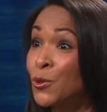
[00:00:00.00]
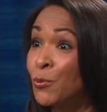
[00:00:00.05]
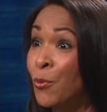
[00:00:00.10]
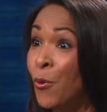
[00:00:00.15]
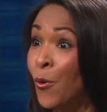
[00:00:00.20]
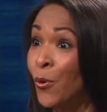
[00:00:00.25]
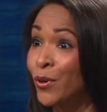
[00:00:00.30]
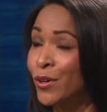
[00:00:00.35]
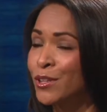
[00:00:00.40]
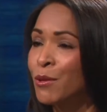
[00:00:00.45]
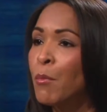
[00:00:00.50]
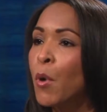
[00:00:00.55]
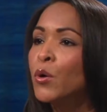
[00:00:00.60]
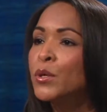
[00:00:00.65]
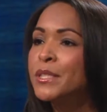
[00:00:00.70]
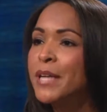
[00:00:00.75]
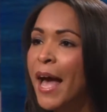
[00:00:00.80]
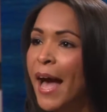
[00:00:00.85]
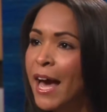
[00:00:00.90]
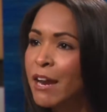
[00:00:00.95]
support and the
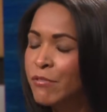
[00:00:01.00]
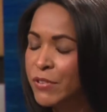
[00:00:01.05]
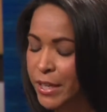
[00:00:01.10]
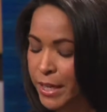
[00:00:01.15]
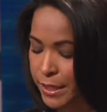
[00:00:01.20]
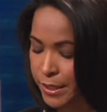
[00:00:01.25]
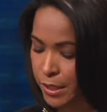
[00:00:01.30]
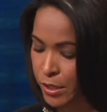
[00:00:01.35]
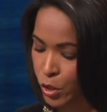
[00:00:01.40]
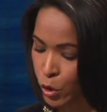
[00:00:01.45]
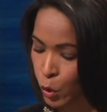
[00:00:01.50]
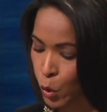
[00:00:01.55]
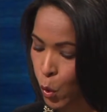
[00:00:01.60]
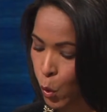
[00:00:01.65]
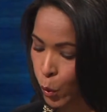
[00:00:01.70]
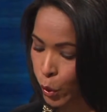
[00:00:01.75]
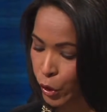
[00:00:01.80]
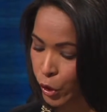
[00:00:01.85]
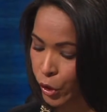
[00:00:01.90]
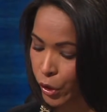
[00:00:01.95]
most advocates in their
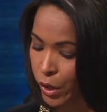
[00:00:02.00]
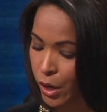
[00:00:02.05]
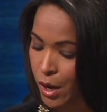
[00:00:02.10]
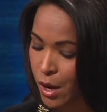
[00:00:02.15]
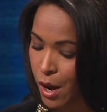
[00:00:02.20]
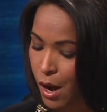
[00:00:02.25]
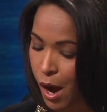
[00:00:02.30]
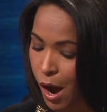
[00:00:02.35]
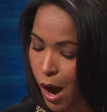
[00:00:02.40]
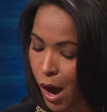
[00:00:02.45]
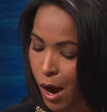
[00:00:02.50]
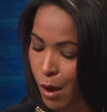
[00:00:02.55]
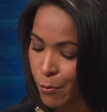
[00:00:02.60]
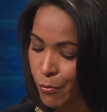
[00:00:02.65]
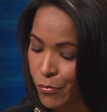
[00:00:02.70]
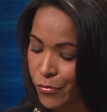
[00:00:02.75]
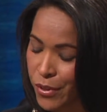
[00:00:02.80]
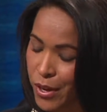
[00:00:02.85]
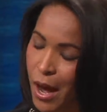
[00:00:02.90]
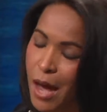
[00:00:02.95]
corner,
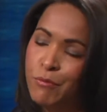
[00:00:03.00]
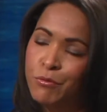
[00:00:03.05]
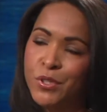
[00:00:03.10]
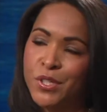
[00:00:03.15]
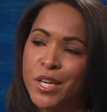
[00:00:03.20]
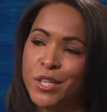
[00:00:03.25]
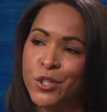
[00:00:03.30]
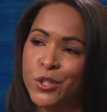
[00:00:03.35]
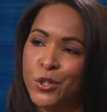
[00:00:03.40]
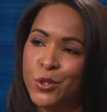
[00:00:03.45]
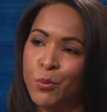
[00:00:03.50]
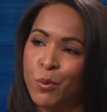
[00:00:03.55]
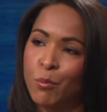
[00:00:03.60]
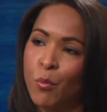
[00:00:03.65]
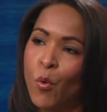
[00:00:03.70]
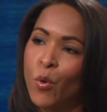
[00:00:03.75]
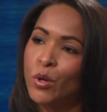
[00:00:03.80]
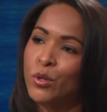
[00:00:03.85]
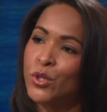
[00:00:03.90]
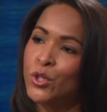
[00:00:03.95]
um, the conversations were
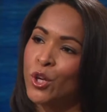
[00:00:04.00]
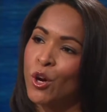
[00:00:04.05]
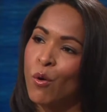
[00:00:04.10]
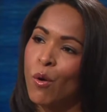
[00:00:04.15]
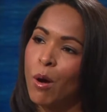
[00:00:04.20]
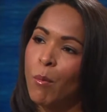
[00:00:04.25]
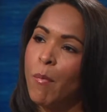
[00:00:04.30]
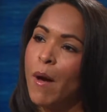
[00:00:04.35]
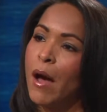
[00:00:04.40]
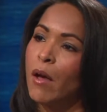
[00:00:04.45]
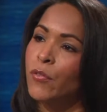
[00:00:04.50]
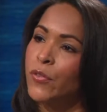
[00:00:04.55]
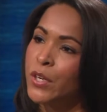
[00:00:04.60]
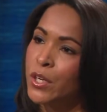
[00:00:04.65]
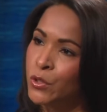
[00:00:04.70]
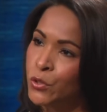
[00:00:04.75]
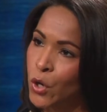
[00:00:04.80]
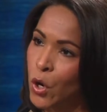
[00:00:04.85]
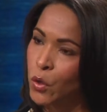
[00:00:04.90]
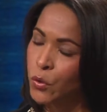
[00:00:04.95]
more so about
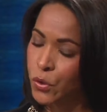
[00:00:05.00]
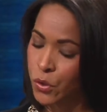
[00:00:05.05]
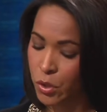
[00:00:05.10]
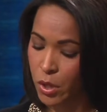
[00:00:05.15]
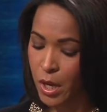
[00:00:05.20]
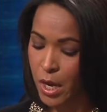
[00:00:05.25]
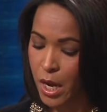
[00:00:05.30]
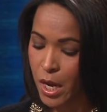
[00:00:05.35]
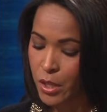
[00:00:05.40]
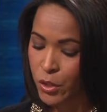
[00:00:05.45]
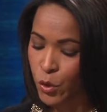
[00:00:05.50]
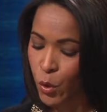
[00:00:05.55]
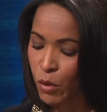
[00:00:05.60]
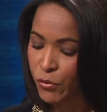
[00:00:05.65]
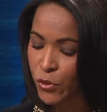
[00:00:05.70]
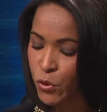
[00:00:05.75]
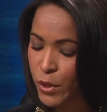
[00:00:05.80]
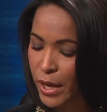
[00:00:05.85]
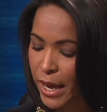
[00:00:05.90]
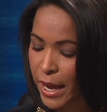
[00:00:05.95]
the adults. Right. So
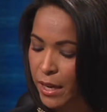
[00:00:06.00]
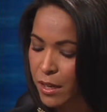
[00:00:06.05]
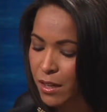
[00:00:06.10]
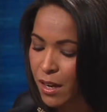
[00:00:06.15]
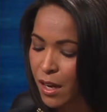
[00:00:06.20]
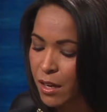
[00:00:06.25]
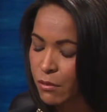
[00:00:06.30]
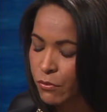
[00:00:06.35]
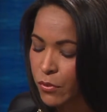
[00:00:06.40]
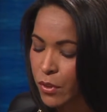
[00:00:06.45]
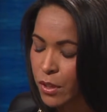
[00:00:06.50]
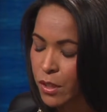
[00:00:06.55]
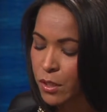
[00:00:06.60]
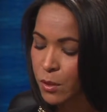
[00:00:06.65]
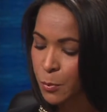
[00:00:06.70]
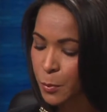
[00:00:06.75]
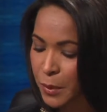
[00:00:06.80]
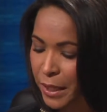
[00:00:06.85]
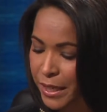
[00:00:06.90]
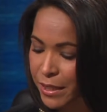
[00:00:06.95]
if you can't kind of
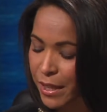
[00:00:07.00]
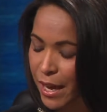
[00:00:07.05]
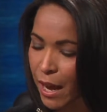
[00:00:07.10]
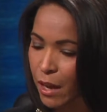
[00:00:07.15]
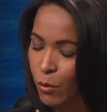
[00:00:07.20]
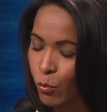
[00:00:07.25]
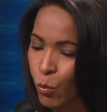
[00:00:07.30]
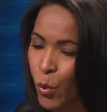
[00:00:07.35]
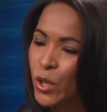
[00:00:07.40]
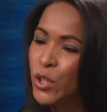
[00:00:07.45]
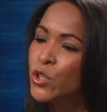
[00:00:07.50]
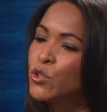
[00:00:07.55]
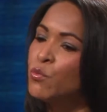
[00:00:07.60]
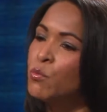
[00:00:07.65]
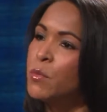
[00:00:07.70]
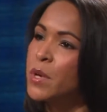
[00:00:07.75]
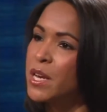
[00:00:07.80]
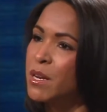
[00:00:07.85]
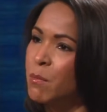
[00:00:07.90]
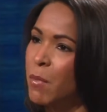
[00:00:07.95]
explain that, what you
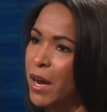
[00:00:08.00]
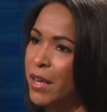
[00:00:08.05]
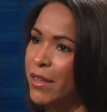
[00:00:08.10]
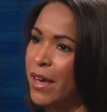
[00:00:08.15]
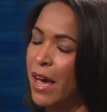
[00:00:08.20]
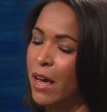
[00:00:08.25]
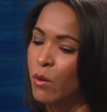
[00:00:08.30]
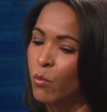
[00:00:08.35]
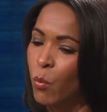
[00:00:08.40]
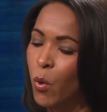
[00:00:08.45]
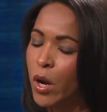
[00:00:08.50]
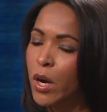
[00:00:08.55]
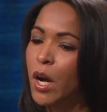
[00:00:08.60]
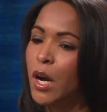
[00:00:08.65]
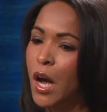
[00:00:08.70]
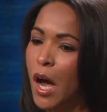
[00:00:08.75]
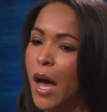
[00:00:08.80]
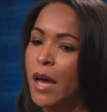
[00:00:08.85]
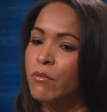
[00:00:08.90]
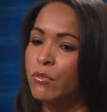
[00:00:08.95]
mean by that, and what
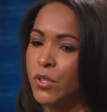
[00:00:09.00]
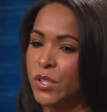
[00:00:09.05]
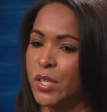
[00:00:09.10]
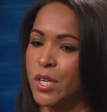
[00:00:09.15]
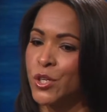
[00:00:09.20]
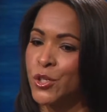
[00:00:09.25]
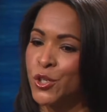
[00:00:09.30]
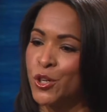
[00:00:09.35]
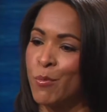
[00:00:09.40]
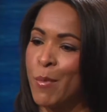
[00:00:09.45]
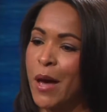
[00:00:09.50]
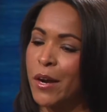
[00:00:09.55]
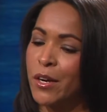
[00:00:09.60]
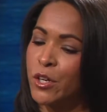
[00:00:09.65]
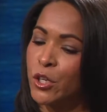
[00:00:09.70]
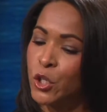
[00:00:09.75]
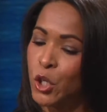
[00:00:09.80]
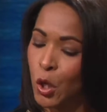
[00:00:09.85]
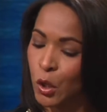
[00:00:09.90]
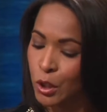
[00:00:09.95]
a conversation about
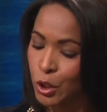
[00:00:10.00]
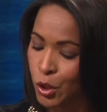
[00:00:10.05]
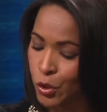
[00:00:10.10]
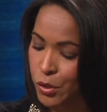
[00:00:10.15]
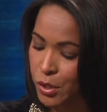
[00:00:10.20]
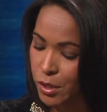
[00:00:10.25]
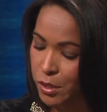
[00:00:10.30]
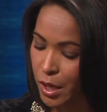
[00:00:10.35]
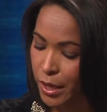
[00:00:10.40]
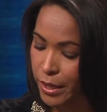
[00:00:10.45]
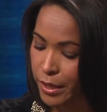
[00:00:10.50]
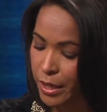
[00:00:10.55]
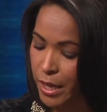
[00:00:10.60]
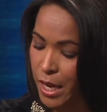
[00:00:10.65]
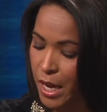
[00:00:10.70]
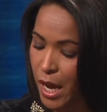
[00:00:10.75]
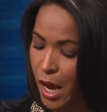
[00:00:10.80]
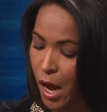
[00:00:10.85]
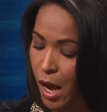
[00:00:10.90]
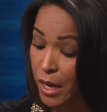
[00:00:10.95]
an adult looks like,
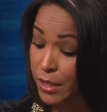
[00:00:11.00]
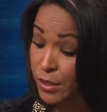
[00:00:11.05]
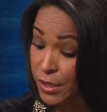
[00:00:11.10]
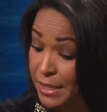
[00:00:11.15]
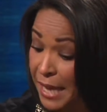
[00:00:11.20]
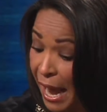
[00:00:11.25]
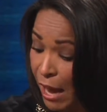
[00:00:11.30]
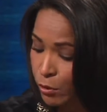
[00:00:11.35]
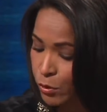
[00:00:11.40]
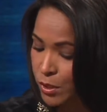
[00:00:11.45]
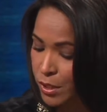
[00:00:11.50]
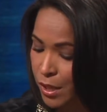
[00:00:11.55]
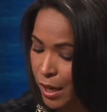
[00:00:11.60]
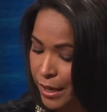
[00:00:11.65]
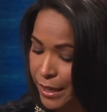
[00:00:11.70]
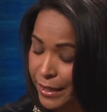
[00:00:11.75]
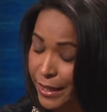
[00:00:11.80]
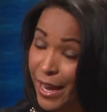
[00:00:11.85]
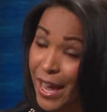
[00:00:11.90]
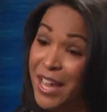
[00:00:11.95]
uh, it sounds
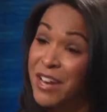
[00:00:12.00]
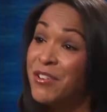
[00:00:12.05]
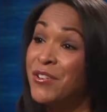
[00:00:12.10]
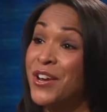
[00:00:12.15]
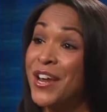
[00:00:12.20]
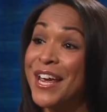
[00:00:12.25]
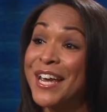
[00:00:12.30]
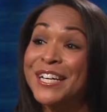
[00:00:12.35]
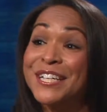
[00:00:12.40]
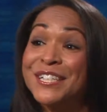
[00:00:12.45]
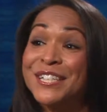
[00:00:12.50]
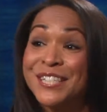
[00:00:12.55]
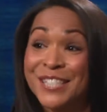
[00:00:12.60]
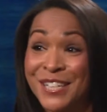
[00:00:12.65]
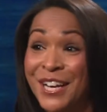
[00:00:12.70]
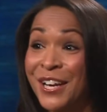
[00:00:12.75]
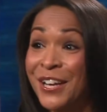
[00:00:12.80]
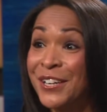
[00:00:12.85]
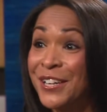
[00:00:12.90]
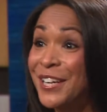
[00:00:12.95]
like, and is is the
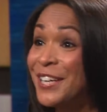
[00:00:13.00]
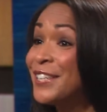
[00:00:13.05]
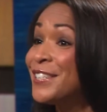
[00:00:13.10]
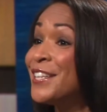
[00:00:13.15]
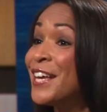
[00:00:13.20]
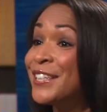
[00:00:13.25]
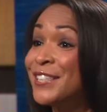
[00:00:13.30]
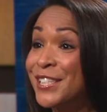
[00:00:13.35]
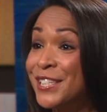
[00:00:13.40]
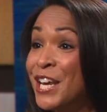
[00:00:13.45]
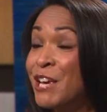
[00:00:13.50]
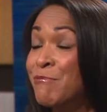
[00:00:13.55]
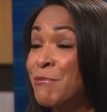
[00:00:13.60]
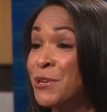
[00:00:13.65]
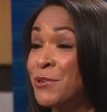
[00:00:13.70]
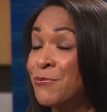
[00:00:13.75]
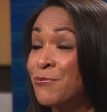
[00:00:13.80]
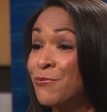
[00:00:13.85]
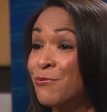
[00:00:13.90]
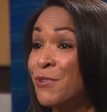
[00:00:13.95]
second, is that
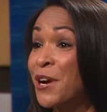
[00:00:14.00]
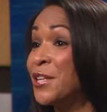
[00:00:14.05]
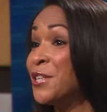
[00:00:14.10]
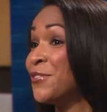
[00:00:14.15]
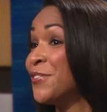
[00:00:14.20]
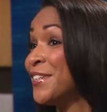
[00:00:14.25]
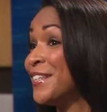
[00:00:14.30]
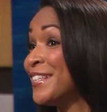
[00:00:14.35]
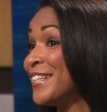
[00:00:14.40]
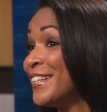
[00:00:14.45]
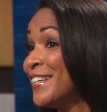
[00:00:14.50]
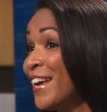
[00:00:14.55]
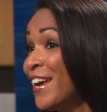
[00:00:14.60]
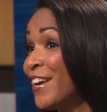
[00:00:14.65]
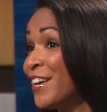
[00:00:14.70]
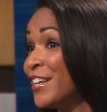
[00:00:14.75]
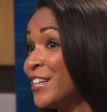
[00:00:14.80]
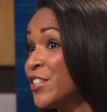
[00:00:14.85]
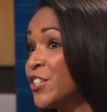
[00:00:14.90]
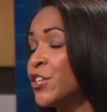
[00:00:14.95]
statement relevant
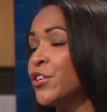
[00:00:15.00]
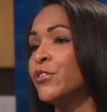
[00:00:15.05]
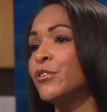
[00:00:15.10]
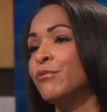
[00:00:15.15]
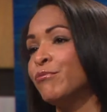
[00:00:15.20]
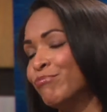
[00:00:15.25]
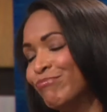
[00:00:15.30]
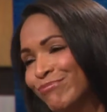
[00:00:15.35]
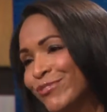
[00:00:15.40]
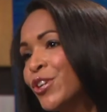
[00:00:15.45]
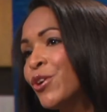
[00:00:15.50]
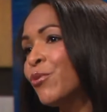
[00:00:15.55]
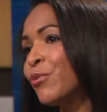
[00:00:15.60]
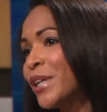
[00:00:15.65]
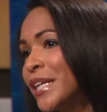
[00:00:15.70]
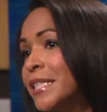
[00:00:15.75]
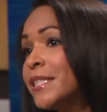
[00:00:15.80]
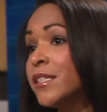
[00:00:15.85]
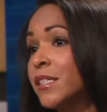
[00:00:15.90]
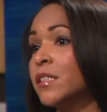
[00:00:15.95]
today, considering, mm -hmm. you know,
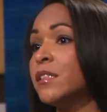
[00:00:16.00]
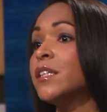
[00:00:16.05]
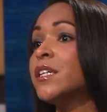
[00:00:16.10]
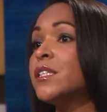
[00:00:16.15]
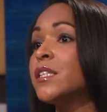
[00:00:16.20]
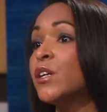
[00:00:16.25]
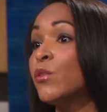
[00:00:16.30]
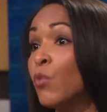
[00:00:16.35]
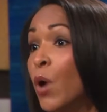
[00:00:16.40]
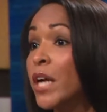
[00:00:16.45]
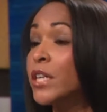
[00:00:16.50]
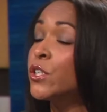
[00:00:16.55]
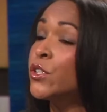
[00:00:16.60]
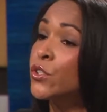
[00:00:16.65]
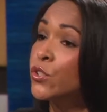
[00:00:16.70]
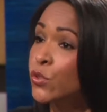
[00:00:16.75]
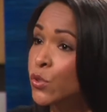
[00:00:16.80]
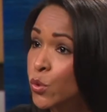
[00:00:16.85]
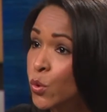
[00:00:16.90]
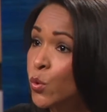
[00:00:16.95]
East still is a
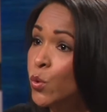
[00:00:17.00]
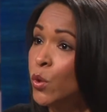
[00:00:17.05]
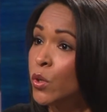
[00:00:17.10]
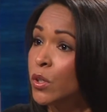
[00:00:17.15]
Rochester school?